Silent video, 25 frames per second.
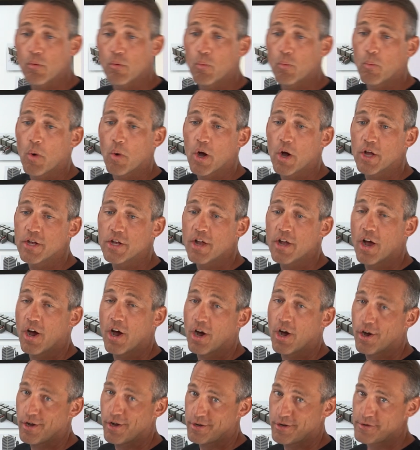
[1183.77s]

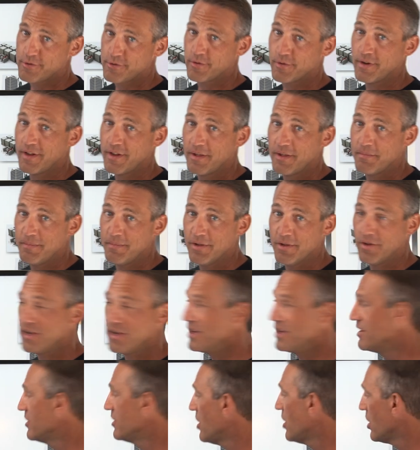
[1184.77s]
$100
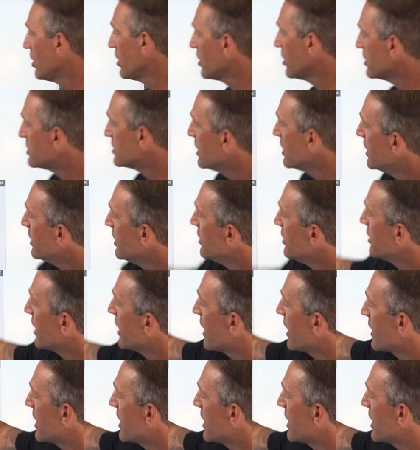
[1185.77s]
million. You got